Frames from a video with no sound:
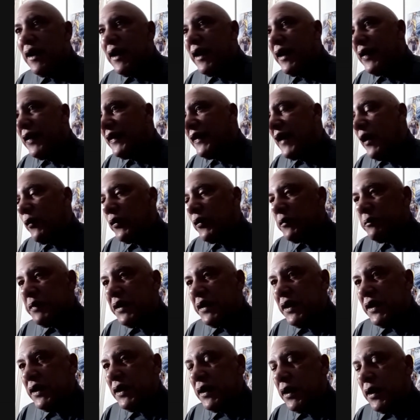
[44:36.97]
And that would
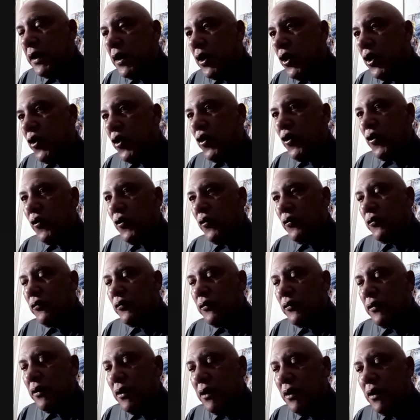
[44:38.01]
be Earl
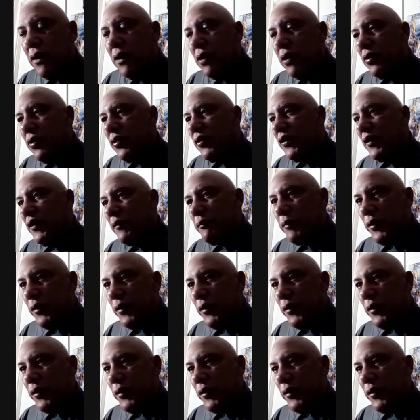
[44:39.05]
the